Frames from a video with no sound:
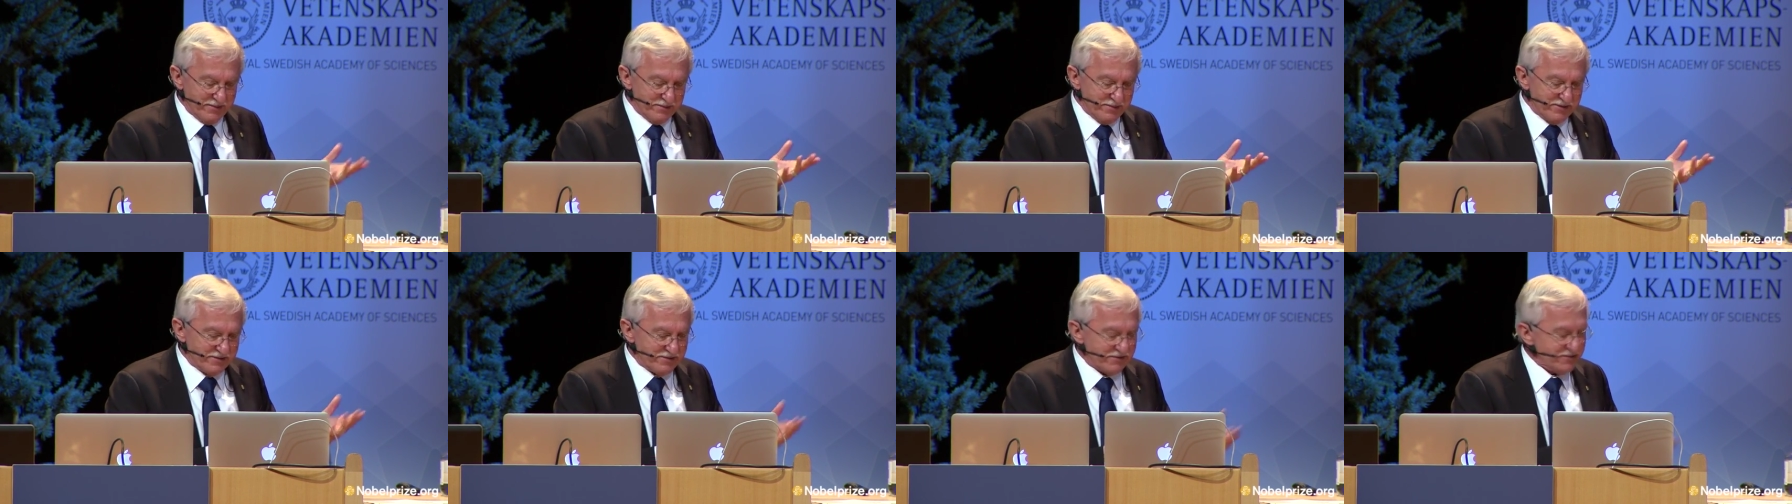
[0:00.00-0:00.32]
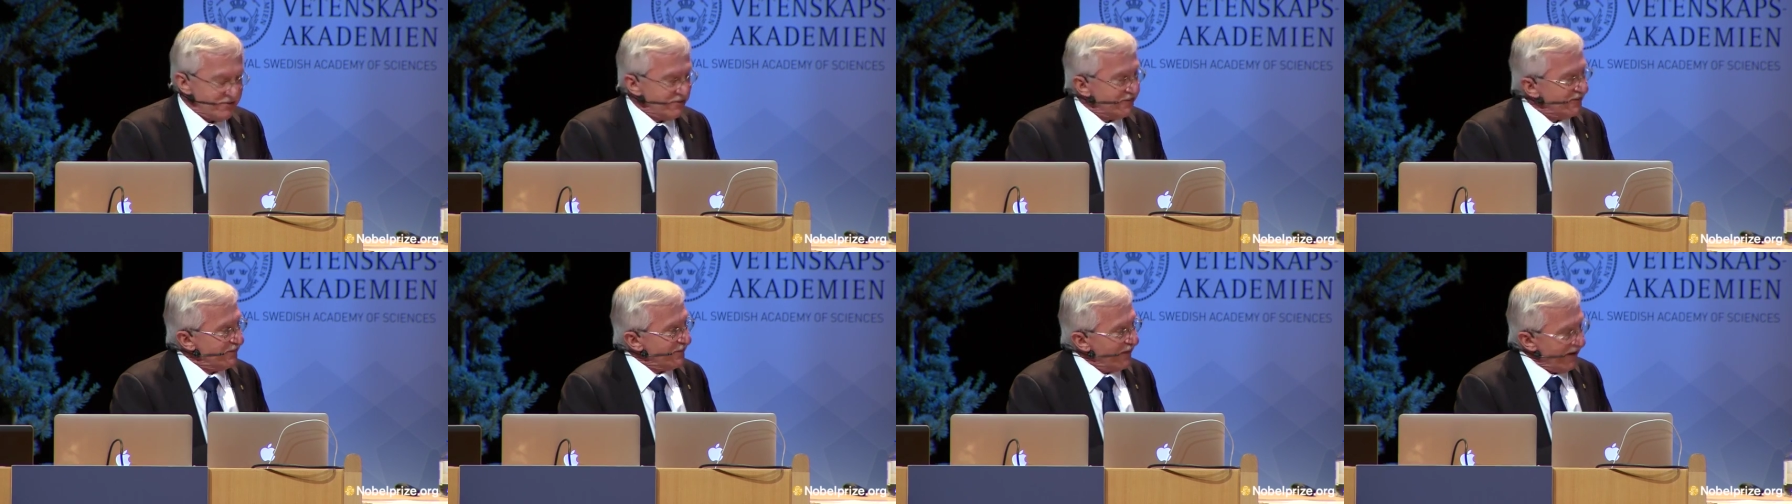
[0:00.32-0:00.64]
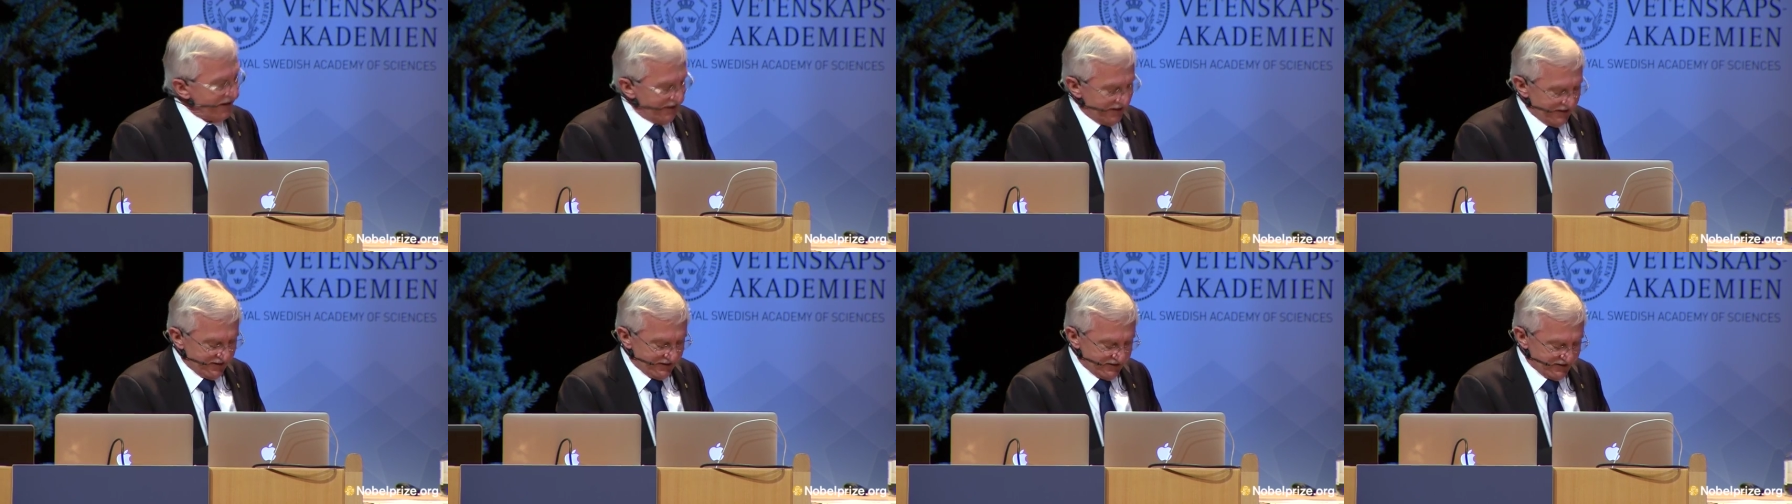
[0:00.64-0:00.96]
and pursue the
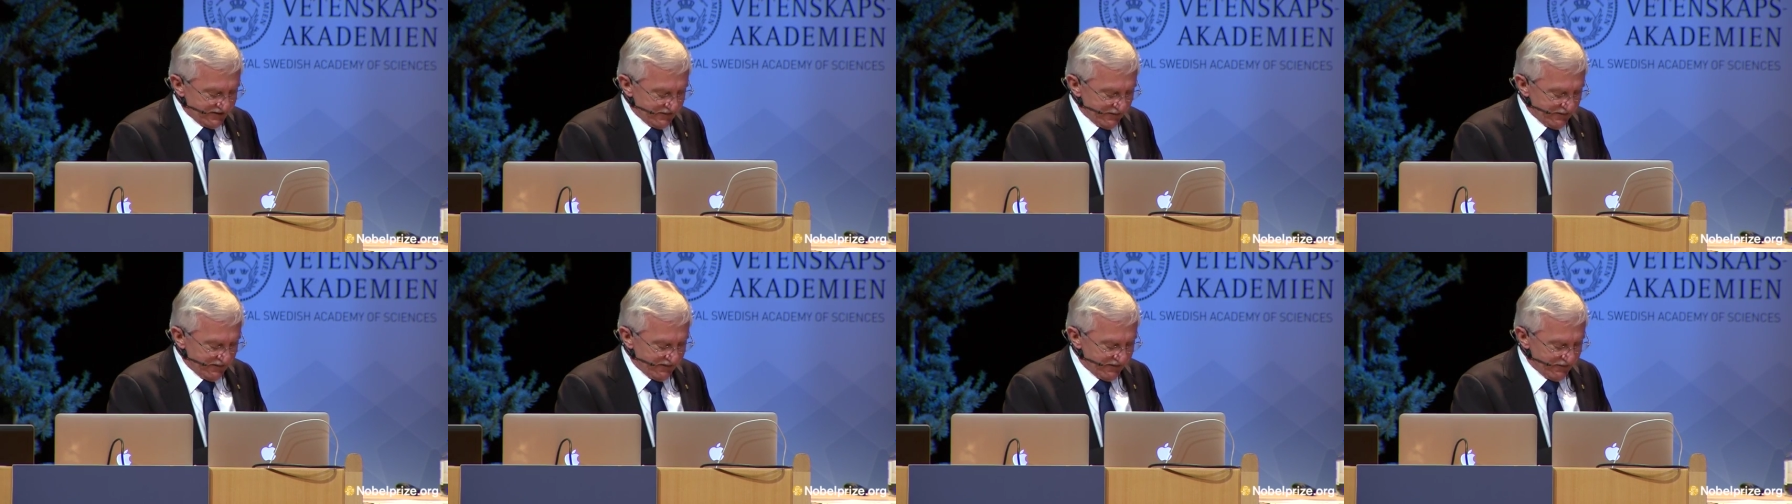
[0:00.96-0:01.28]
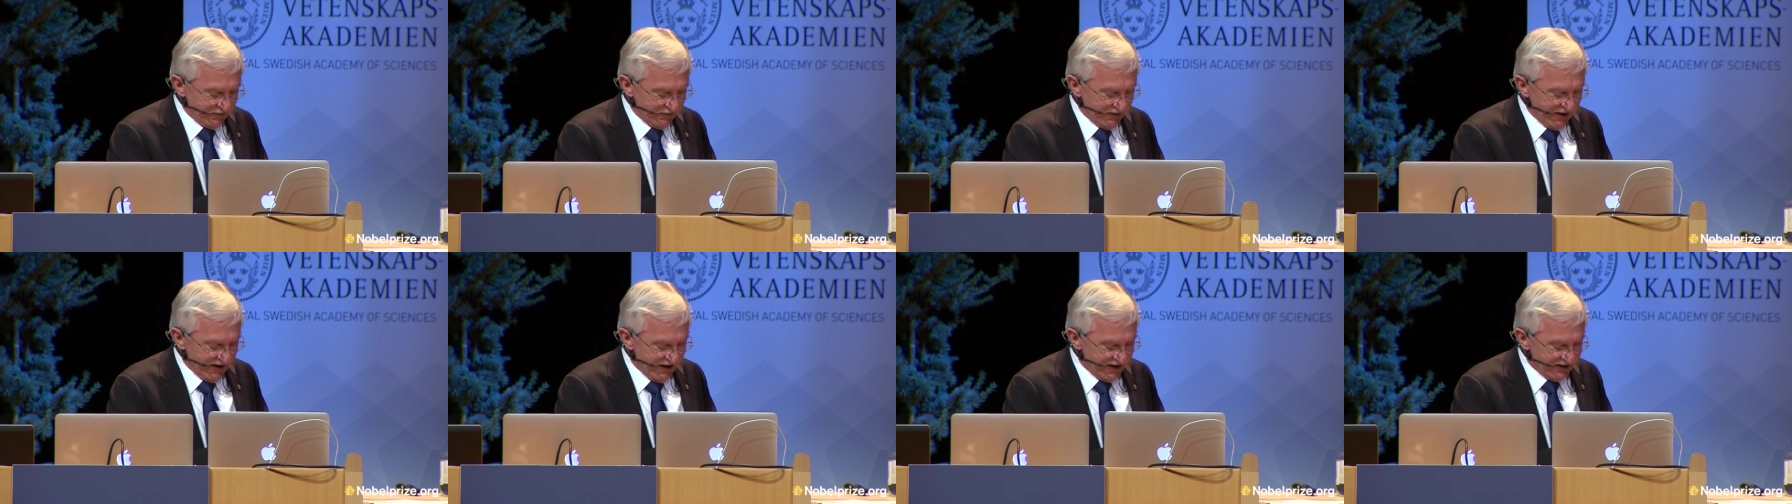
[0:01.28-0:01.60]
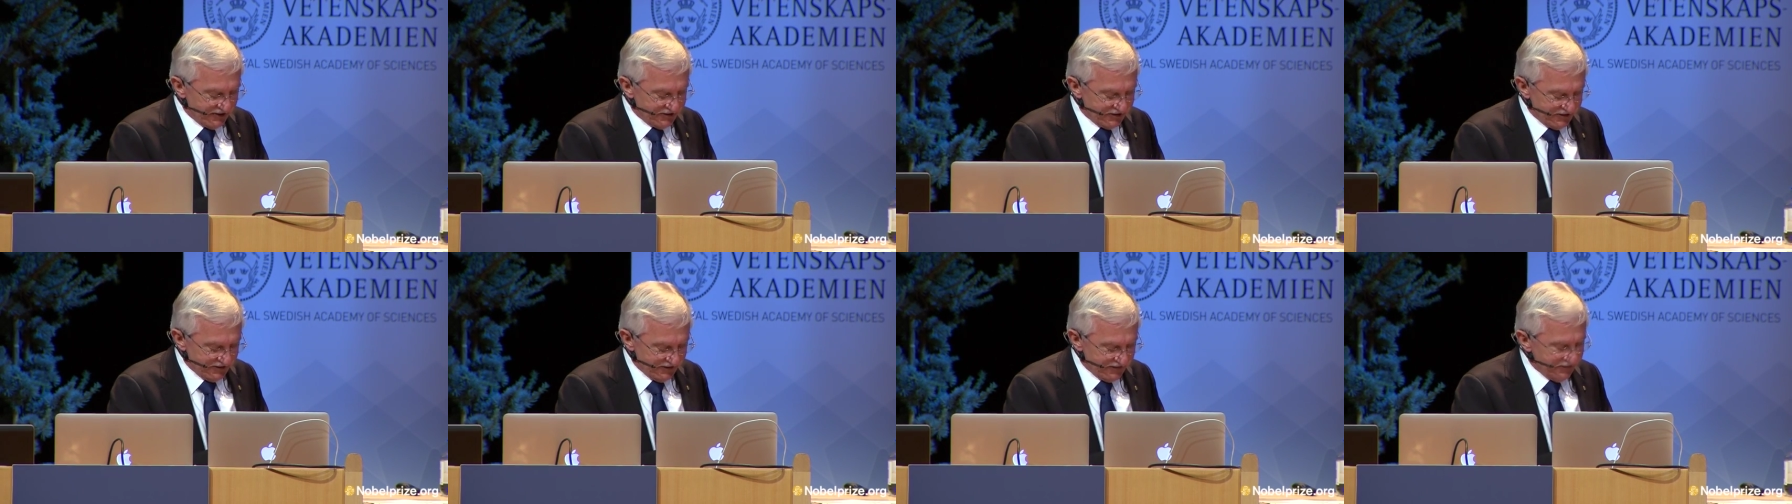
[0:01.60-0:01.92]
mechanism of the
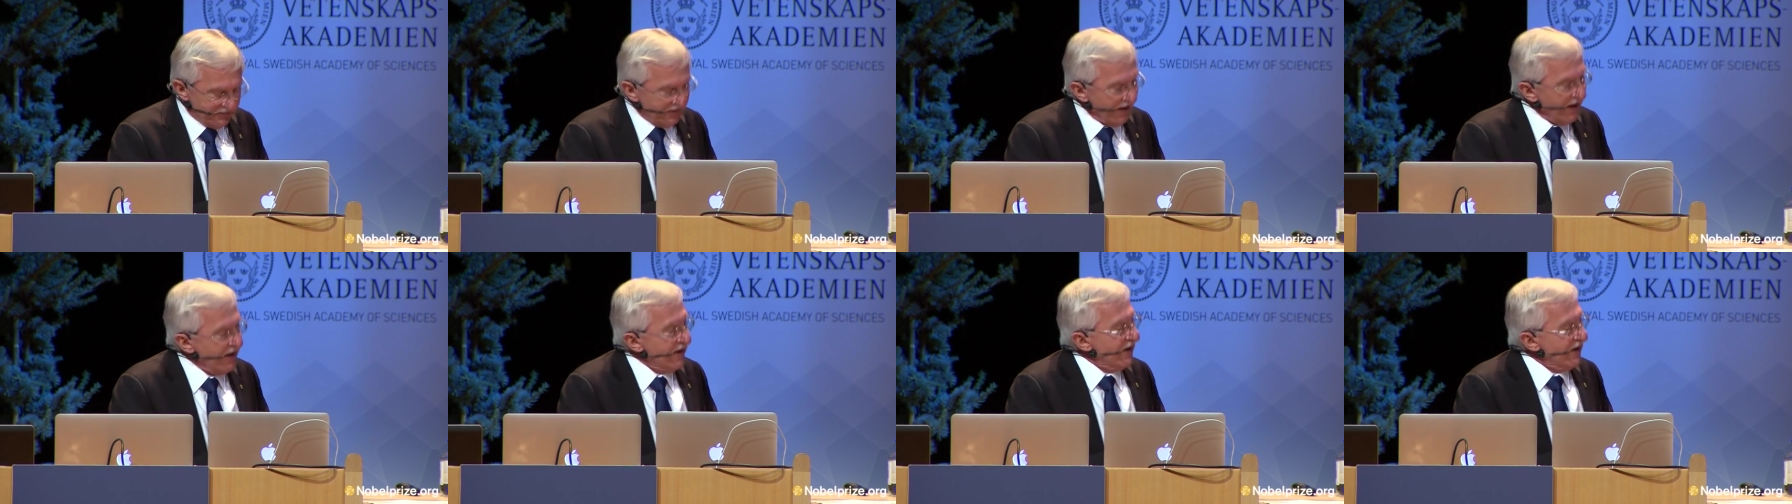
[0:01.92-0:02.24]
reaction